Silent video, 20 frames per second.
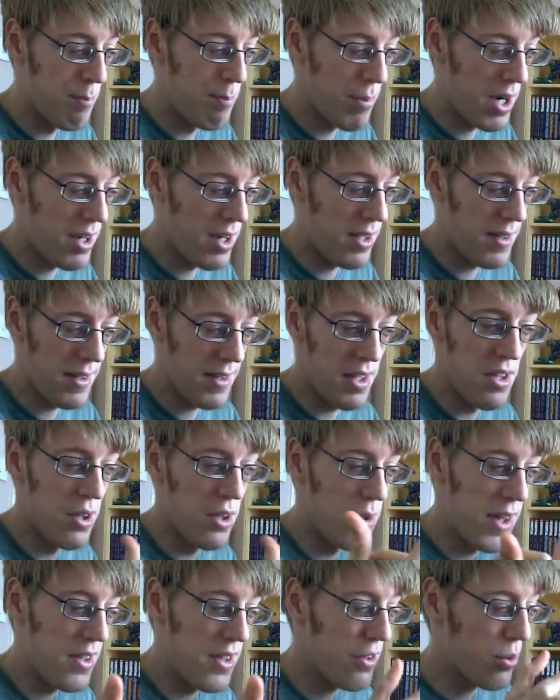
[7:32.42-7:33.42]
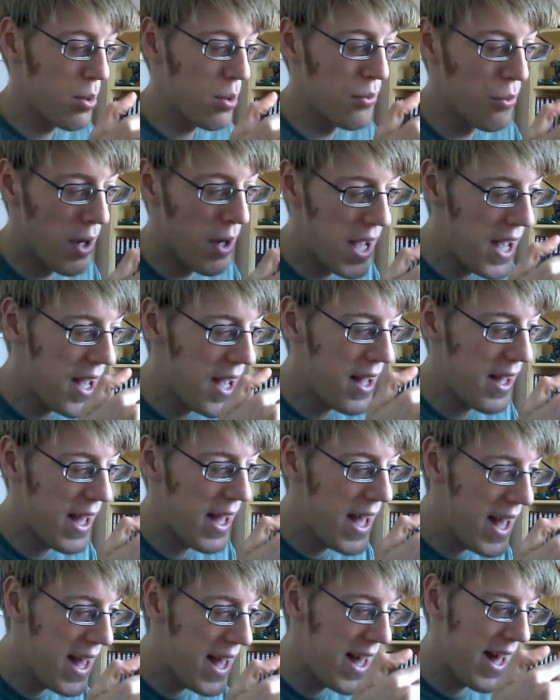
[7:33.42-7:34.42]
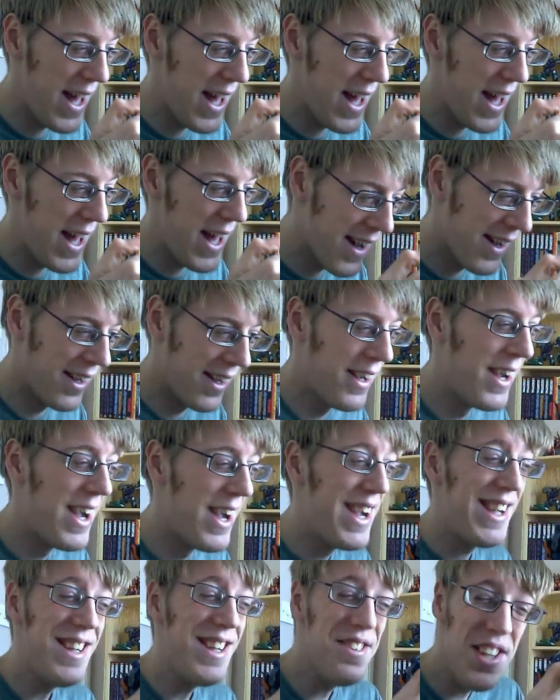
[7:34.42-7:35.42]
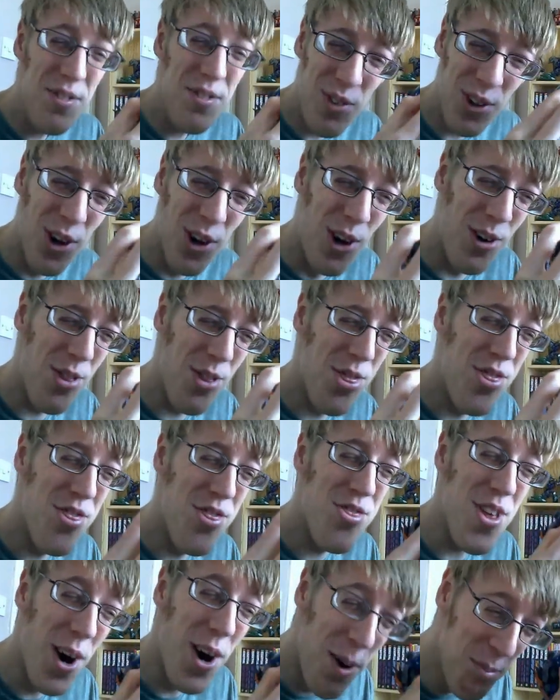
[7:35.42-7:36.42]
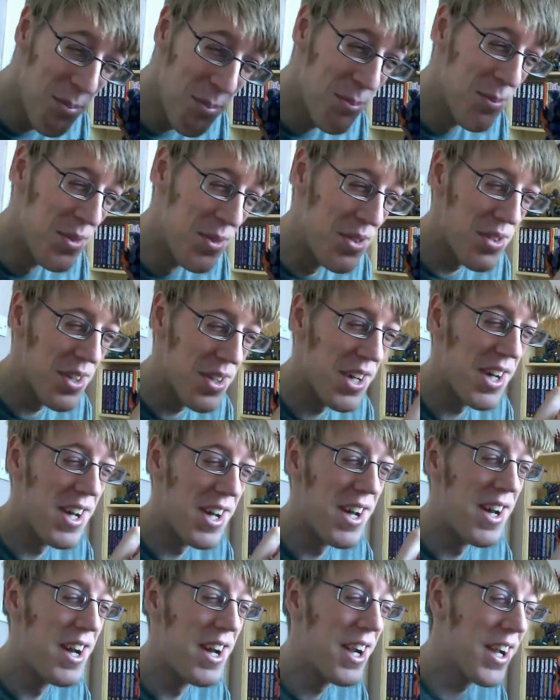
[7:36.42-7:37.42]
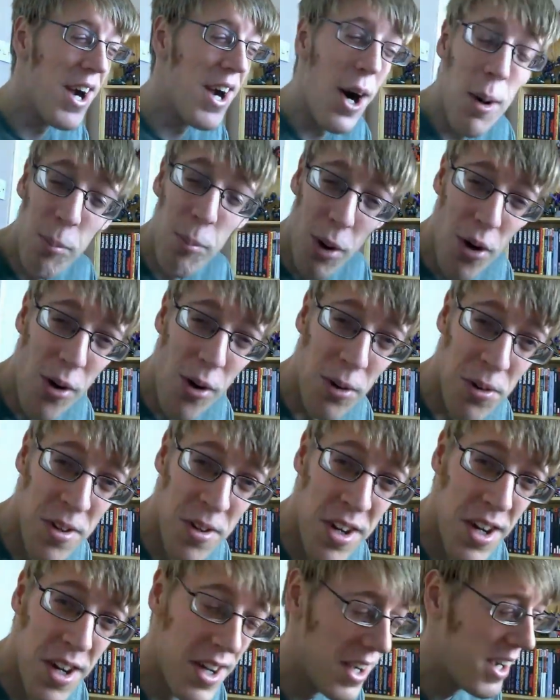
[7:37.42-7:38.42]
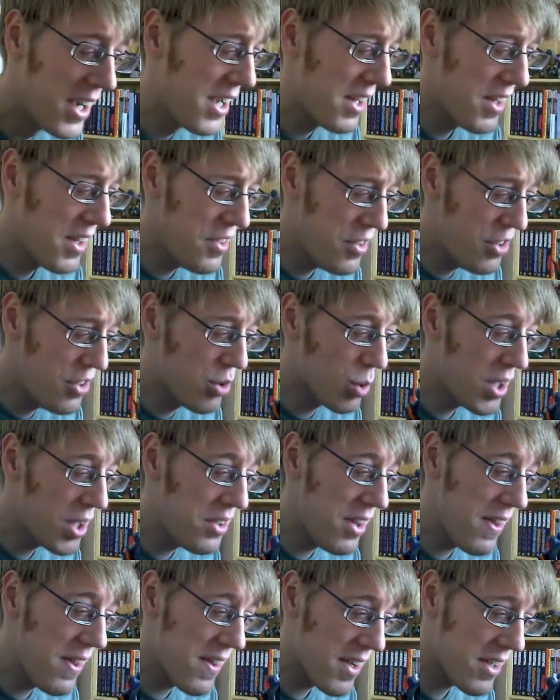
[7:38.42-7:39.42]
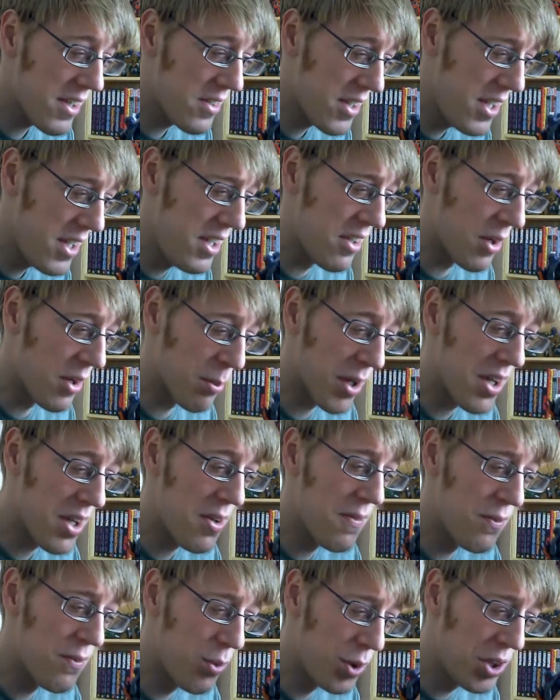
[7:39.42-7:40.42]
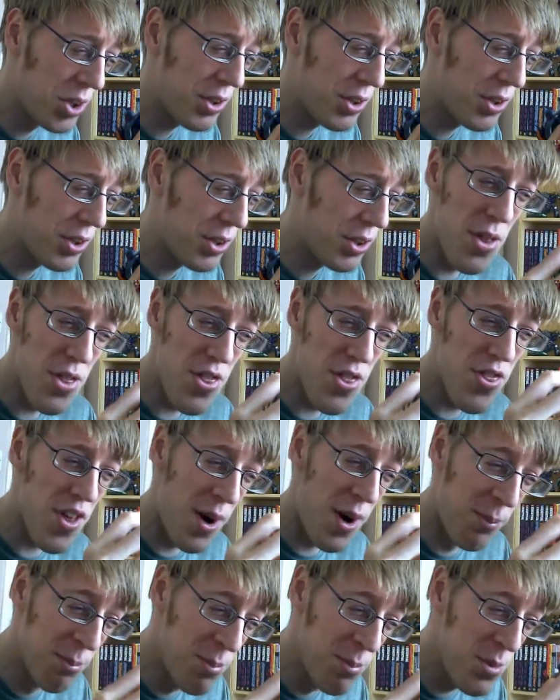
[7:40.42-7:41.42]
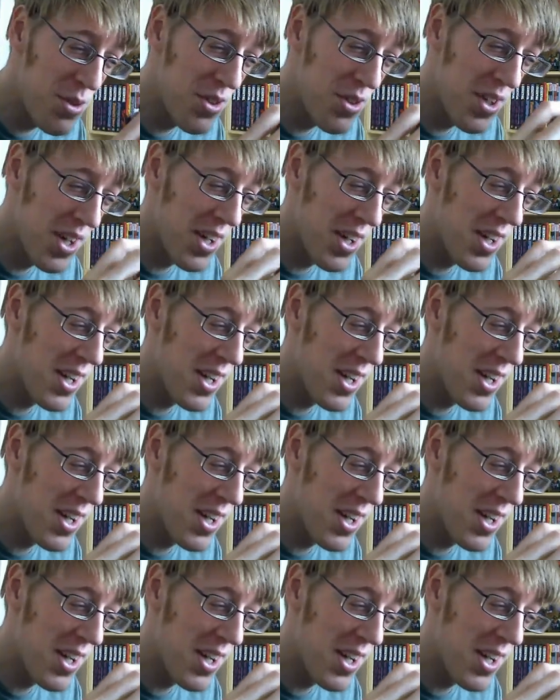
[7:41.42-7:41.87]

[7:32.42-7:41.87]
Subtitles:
But, there's a swivel here, here, here. He's even got thumbs! Come on! This is 2013, I'm getting a Voyager figure with thumbs?